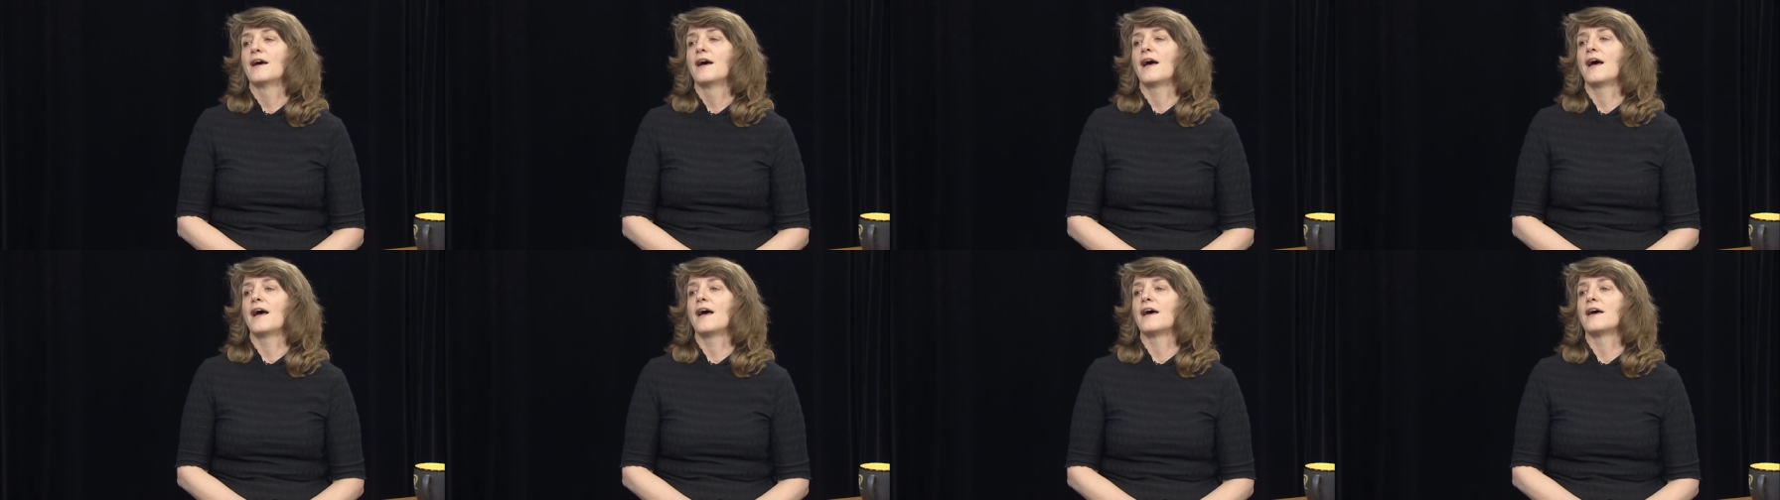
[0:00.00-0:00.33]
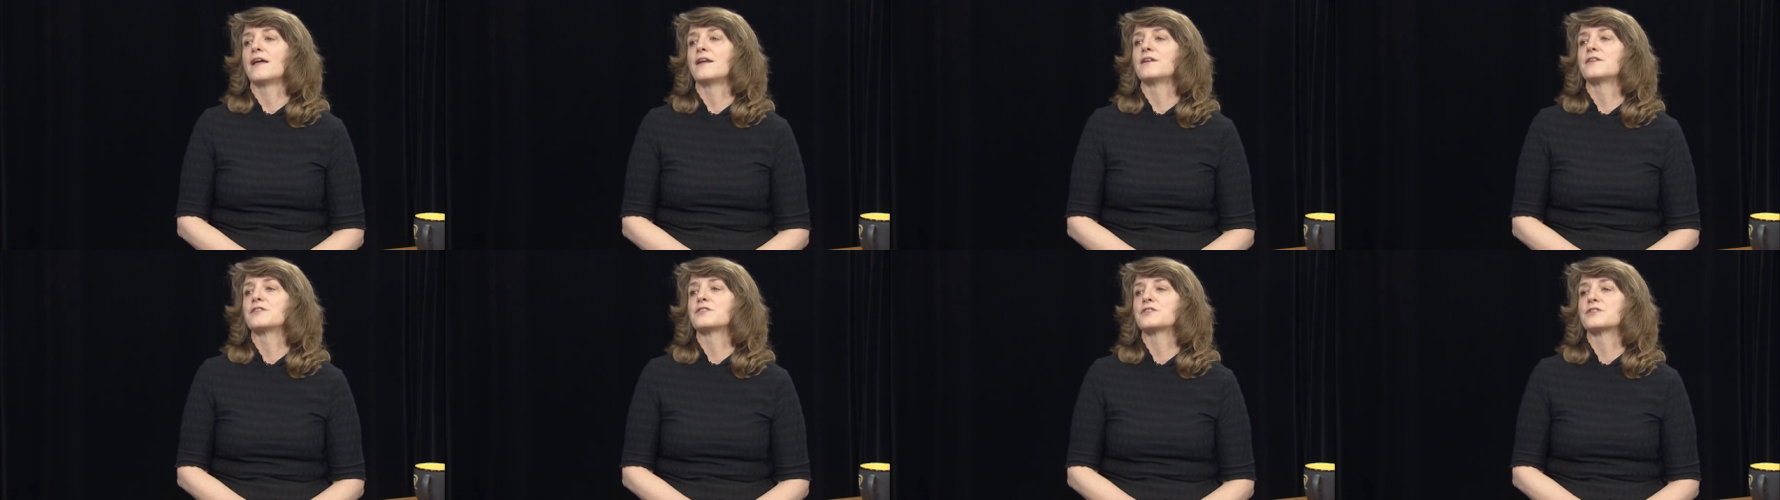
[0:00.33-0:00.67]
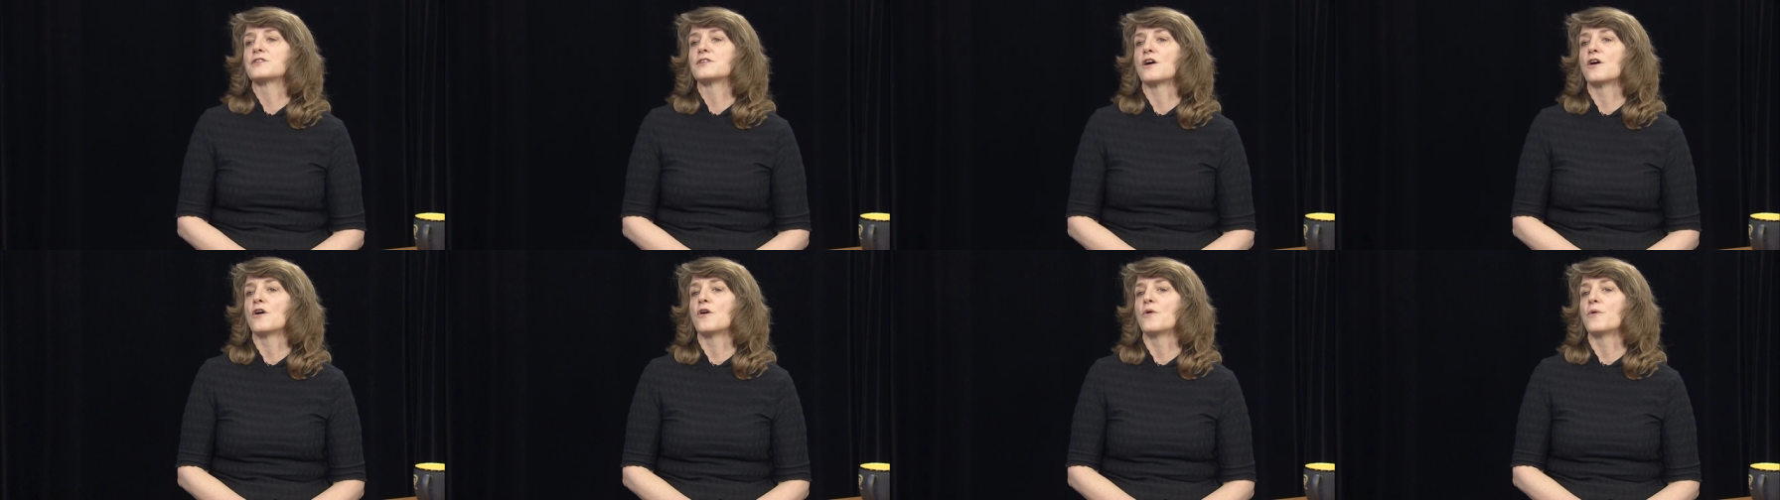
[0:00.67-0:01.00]
And
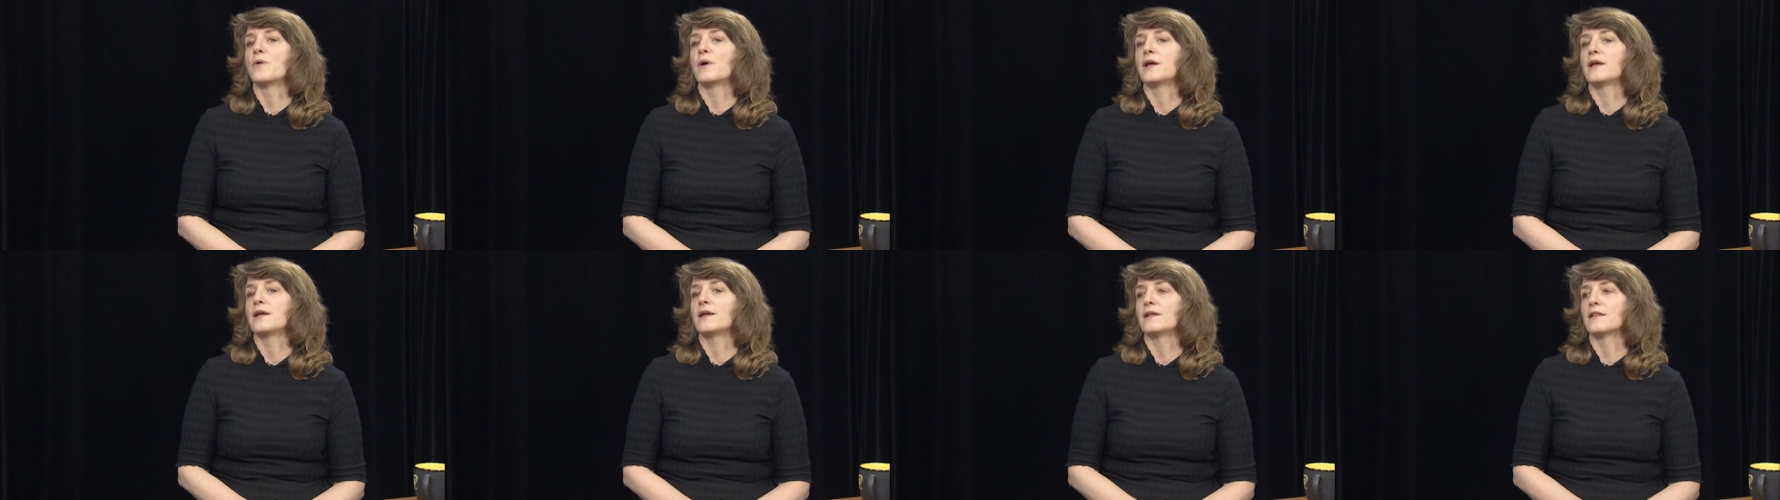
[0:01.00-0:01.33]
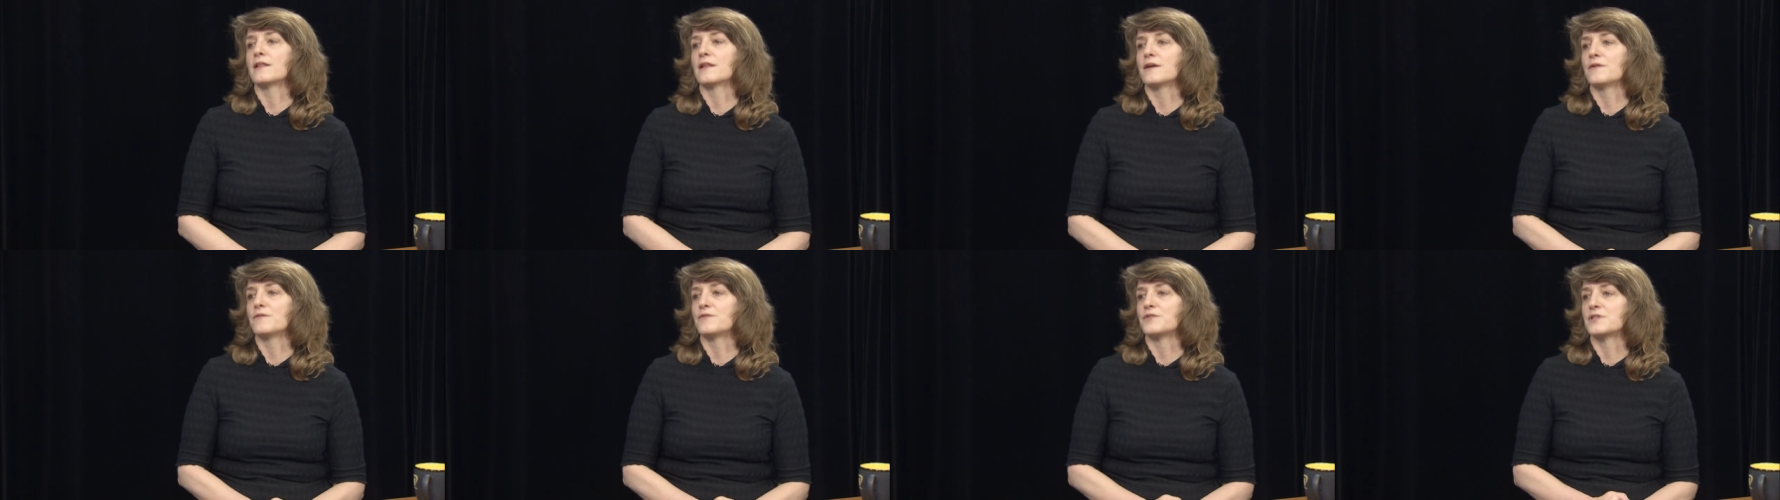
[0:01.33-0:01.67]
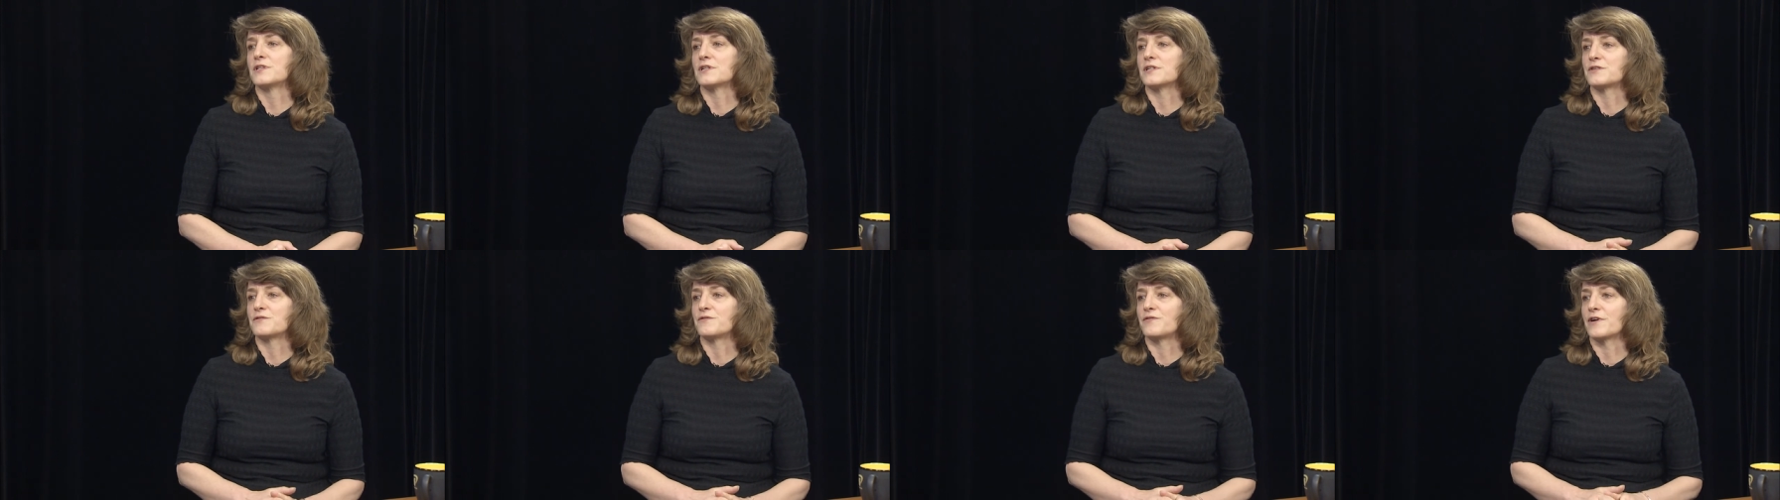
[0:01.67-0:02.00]
so he lives
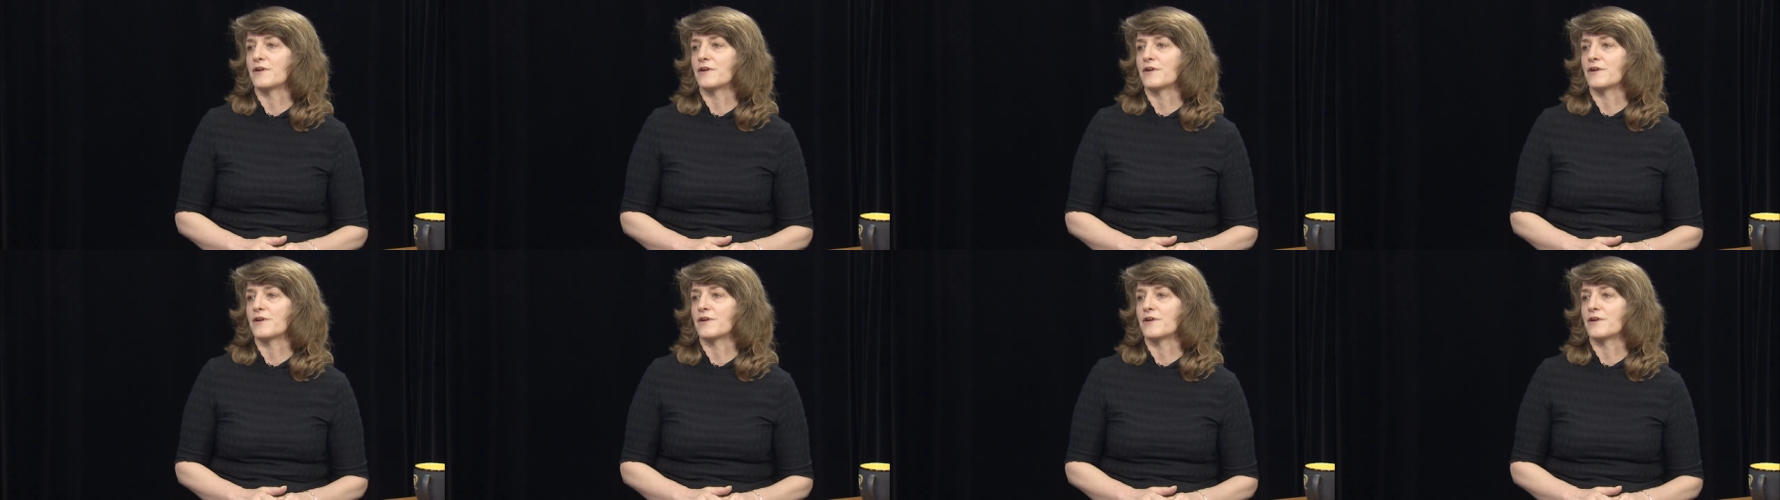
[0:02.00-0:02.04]
this